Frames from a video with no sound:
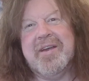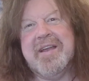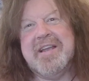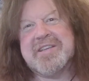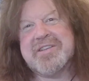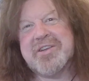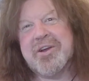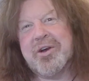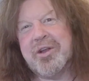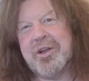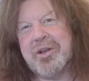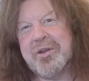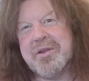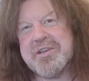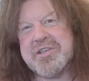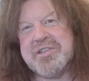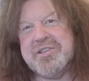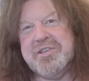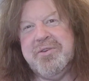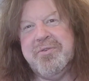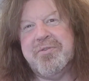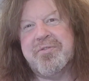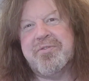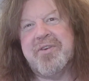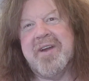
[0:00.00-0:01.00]
he's got all his
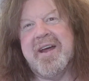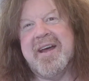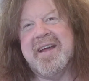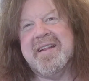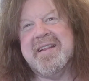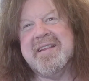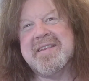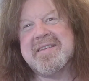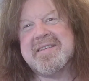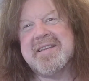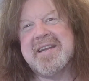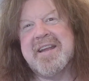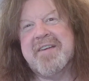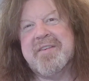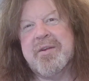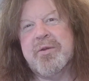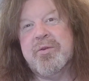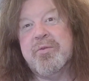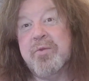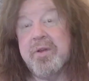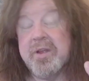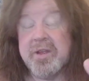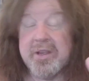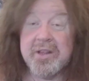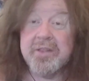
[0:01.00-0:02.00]
new friends and
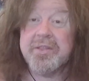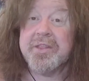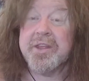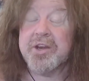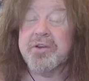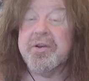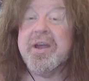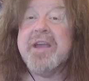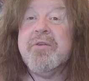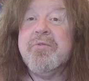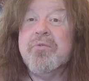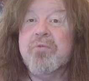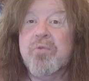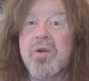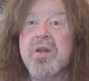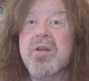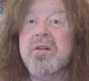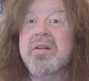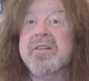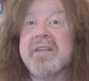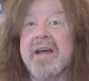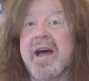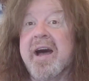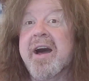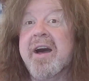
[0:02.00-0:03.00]
everything. The great
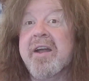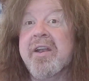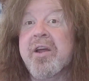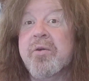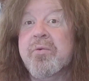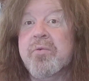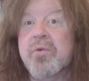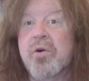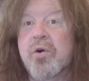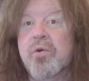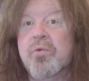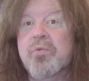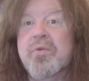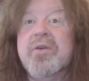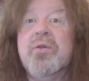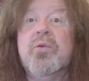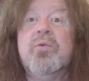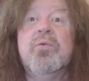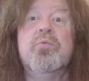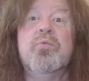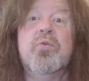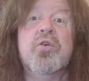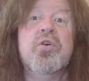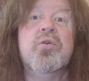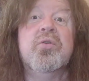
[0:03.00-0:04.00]
Royal Dano, or
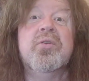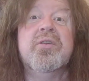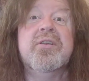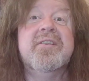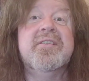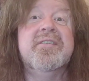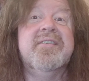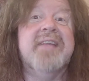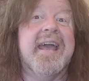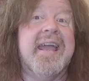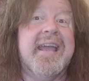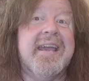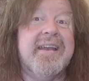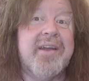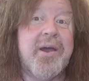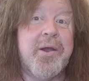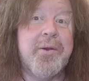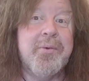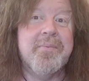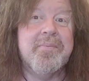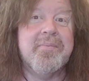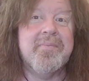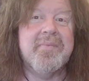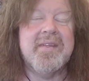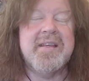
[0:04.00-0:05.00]
Royal
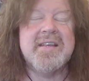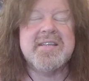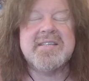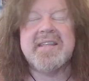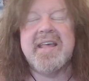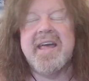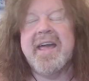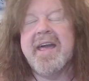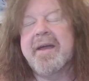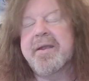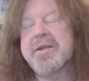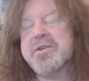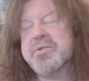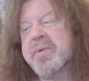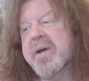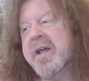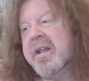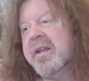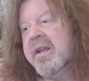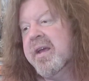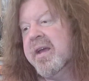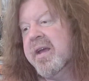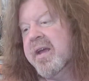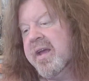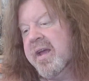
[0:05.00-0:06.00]
Dano, is there as
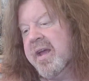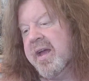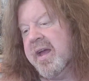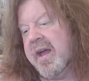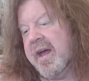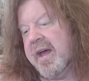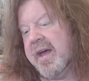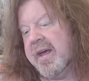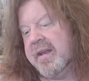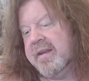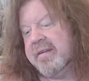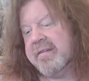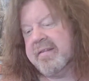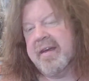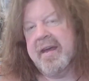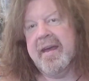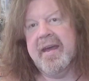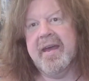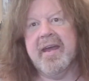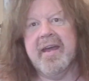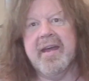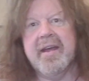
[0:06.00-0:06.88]
well. And